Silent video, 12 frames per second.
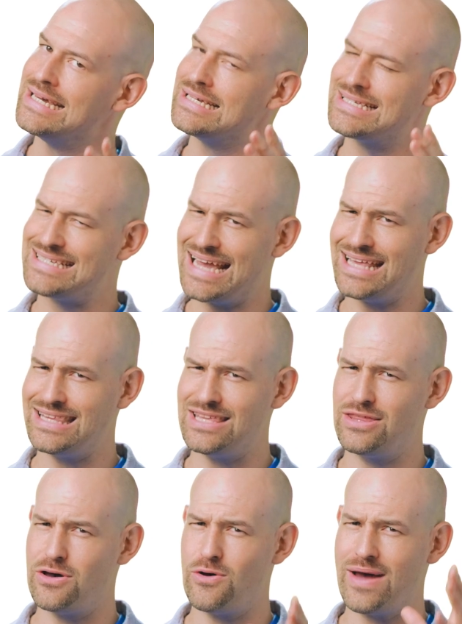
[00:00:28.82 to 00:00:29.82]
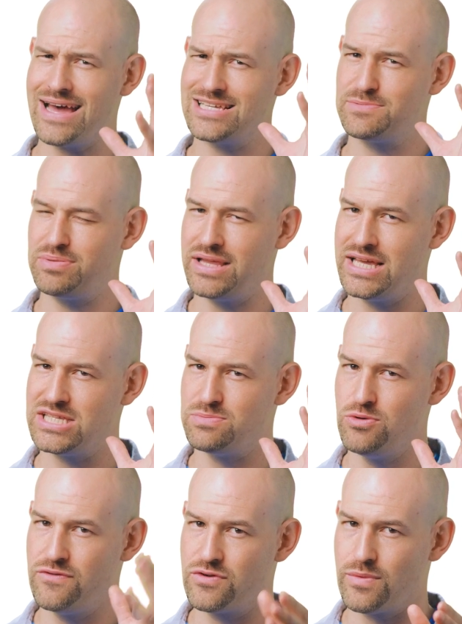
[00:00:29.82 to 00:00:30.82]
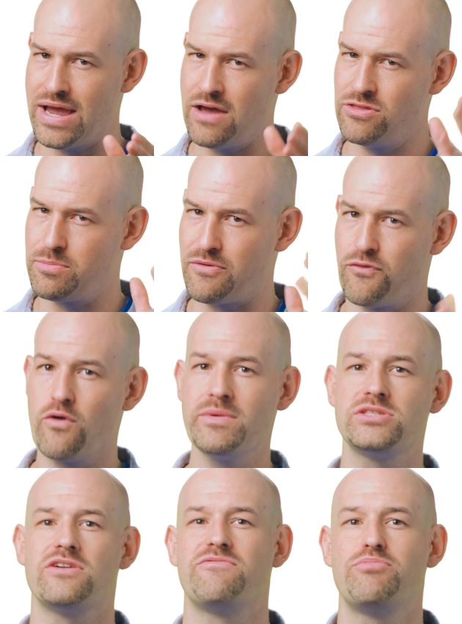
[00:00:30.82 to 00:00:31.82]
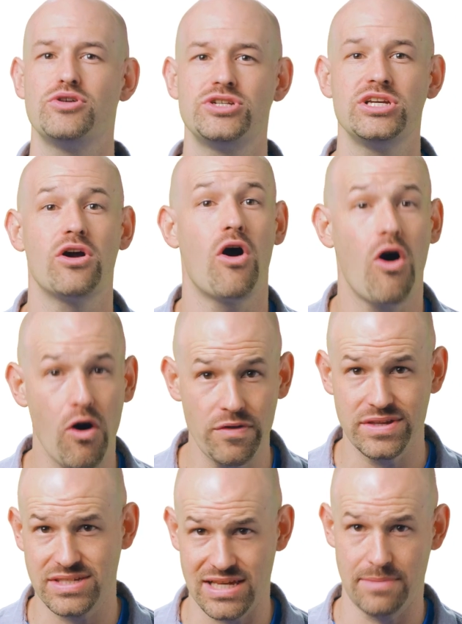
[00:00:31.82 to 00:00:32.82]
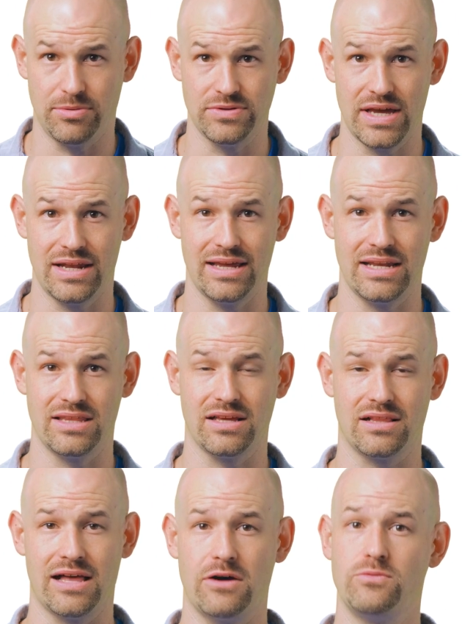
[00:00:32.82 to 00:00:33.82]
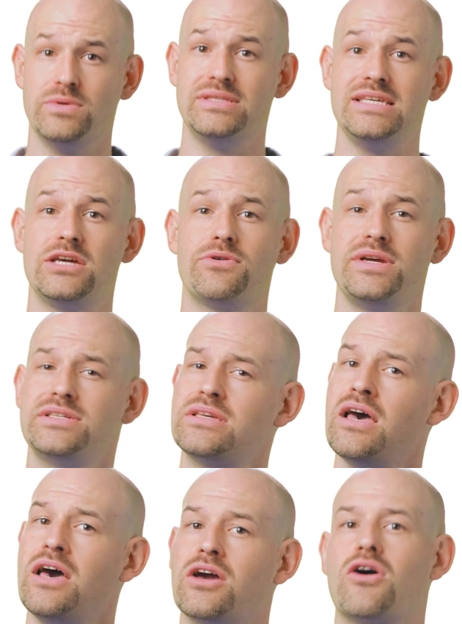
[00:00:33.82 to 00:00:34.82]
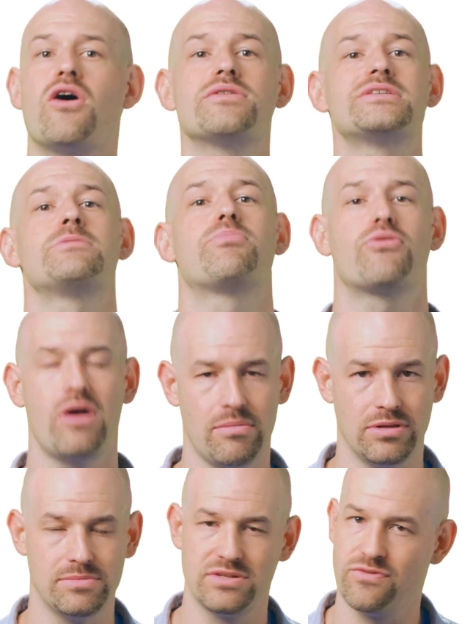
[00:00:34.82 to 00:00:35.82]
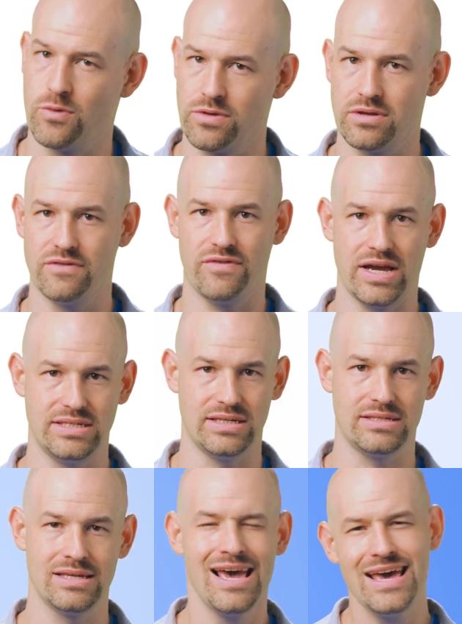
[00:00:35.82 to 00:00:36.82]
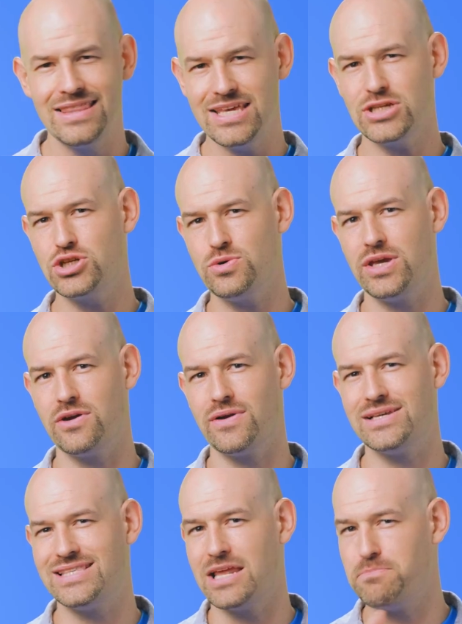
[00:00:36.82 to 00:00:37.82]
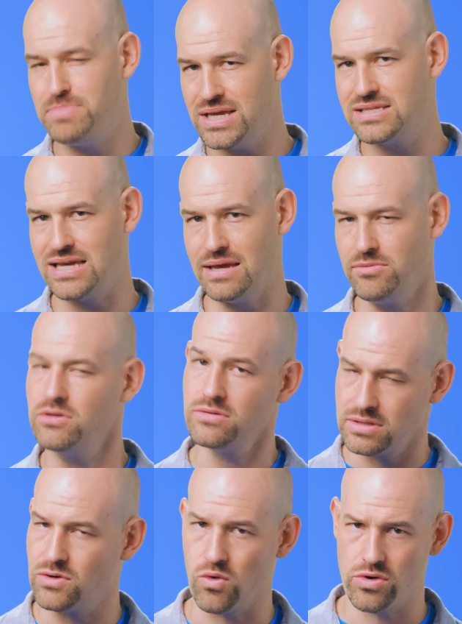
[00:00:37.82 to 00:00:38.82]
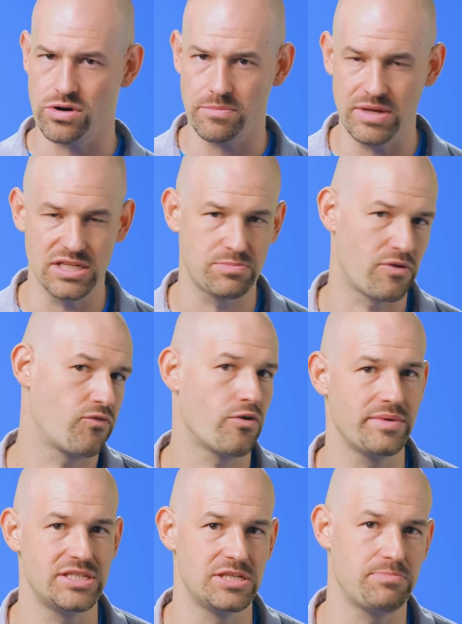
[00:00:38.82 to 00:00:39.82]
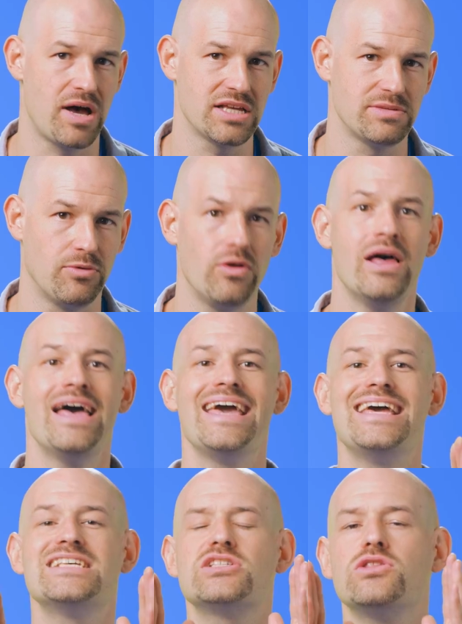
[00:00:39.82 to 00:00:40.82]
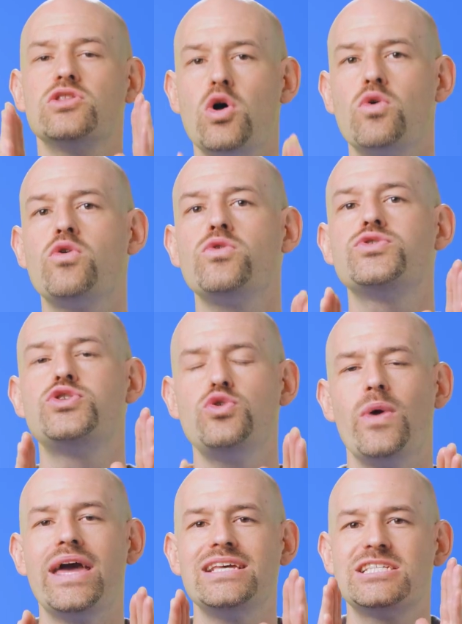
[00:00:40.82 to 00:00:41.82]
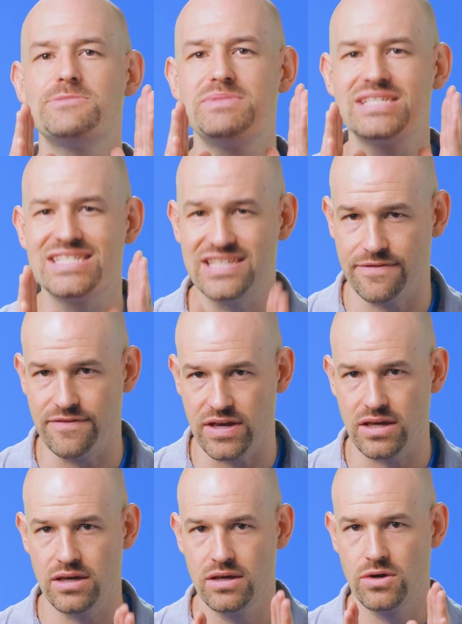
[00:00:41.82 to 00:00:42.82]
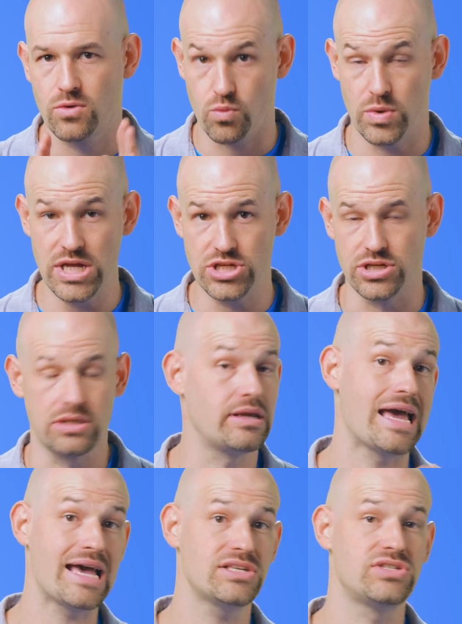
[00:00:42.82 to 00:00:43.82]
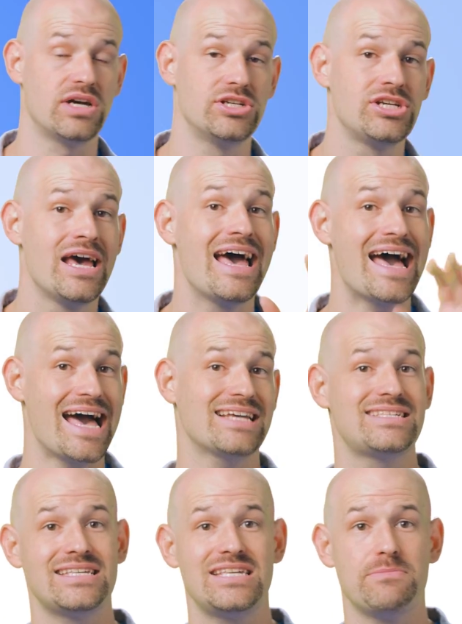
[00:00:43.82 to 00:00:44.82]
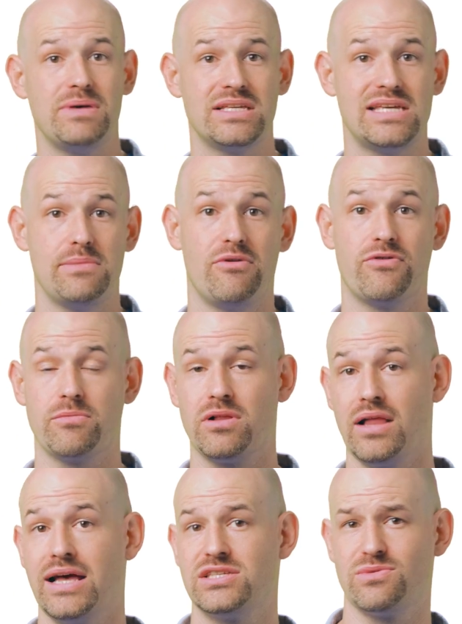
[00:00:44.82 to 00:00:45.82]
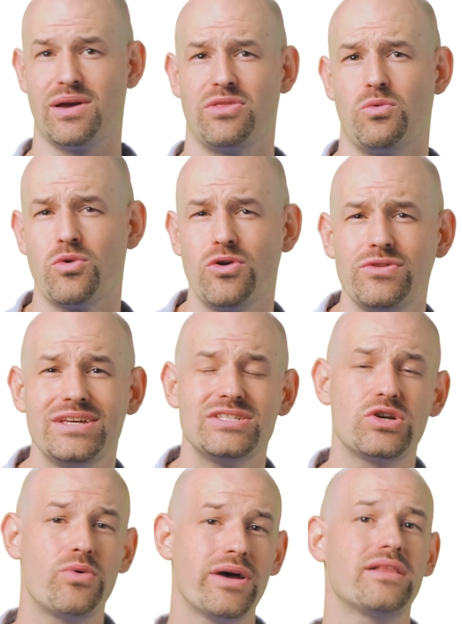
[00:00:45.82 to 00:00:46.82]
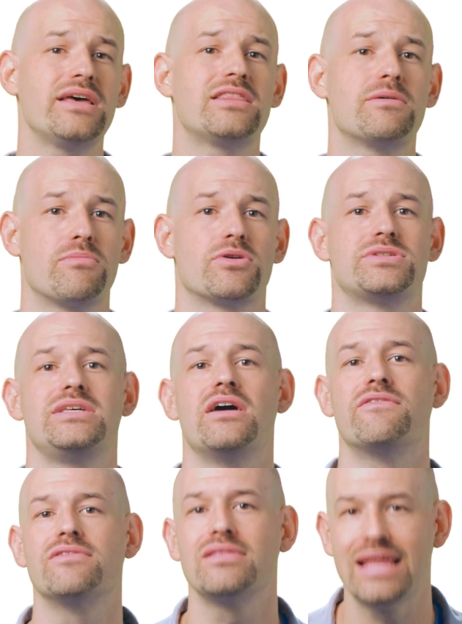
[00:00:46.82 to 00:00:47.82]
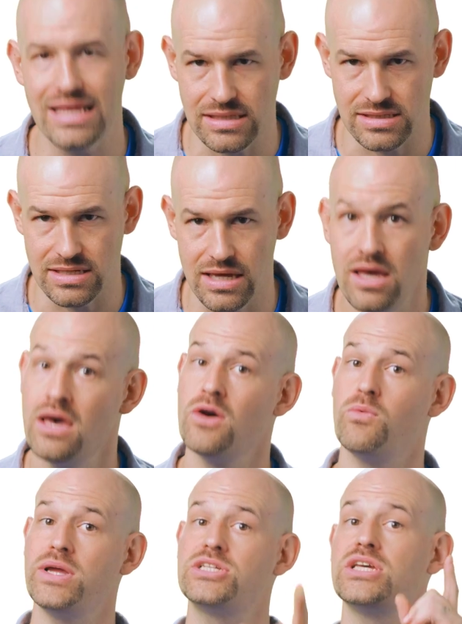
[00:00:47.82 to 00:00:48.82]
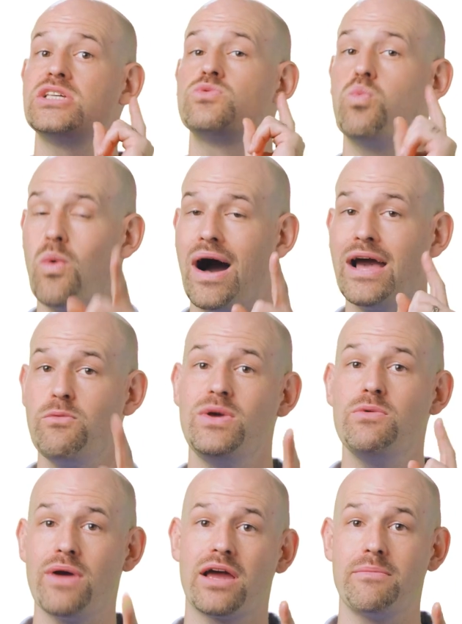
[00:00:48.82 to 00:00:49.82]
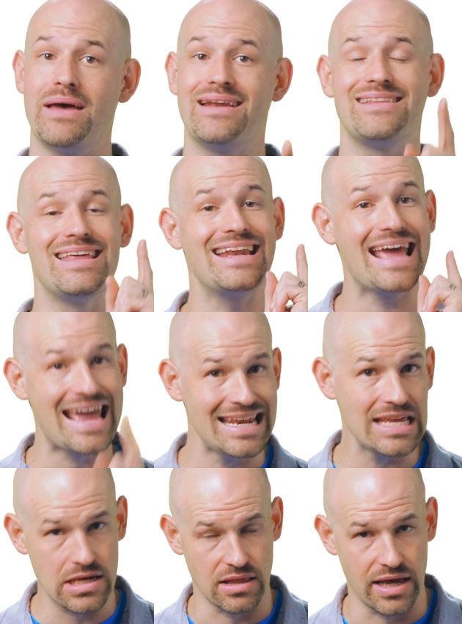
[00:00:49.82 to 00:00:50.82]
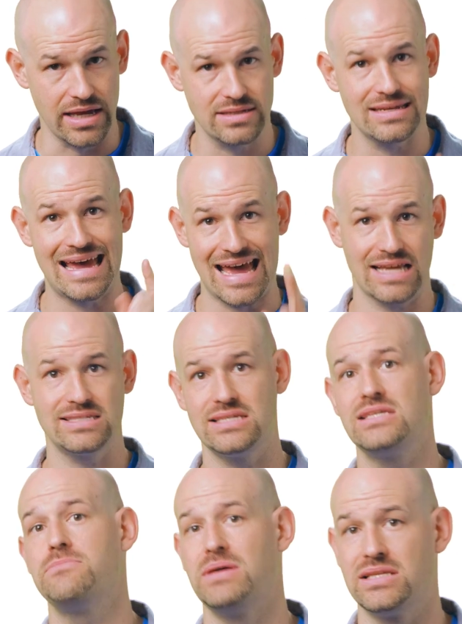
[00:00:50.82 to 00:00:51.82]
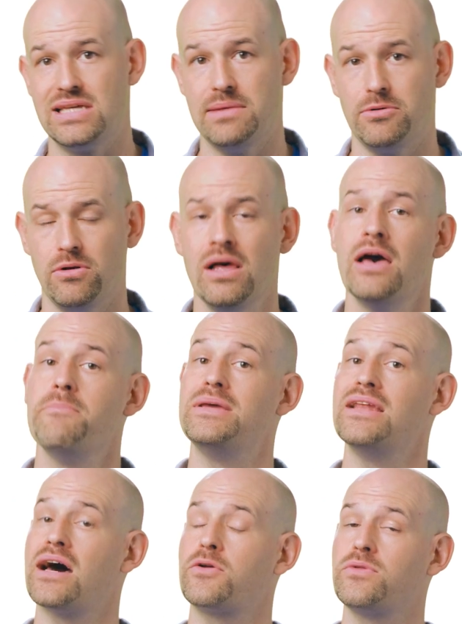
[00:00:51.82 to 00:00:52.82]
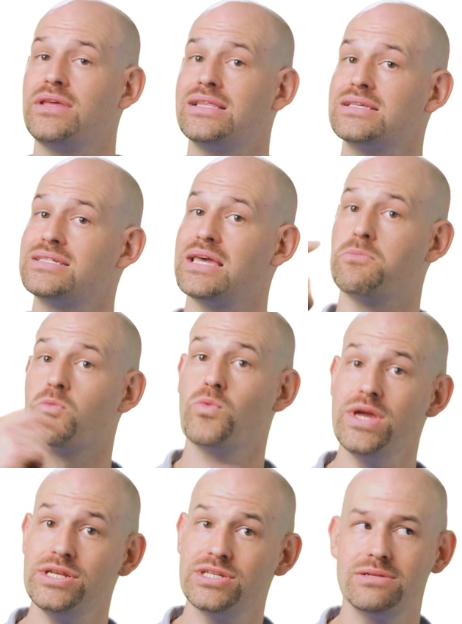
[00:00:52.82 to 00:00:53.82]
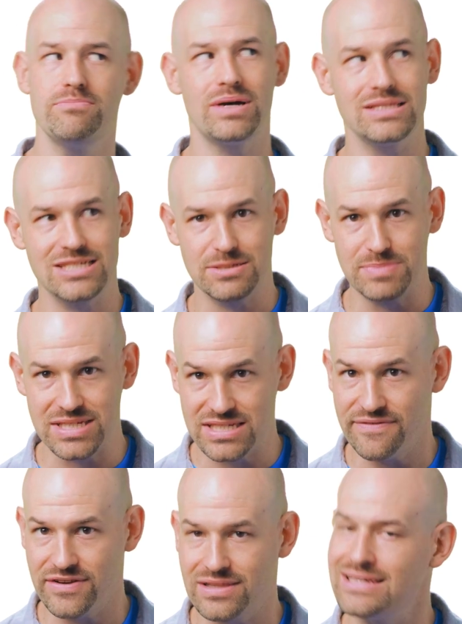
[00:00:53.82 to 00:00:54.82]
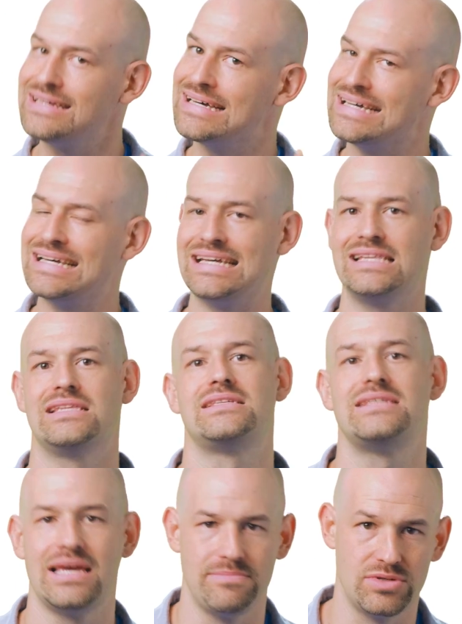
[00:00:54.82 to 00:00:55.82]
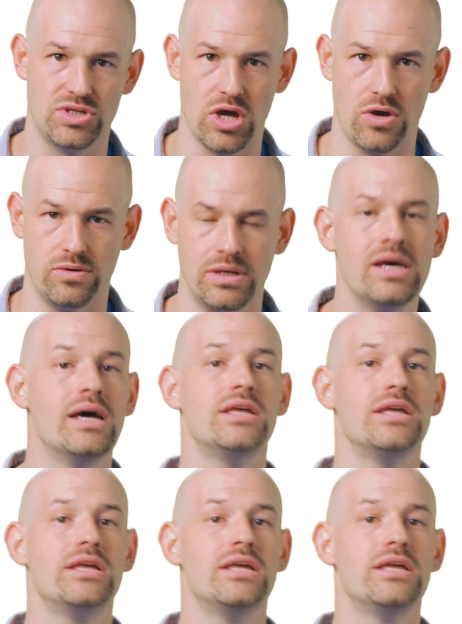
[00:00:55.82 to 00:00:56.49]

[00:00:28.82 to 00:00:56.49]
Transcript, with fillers: Sadly though, as planes moved around, the performance of pushing all the sample data into the cloud would decrease, causing problems for the devices. The issue here is that Bigtable, in order to be as performant as possible, is local to a specific region. As such, accessing Bigtable from clients around the world is quickly at the mercy of latency, which is why we recommend that any client accessing Bigtable be not only in the same region, but specifically in the same zone.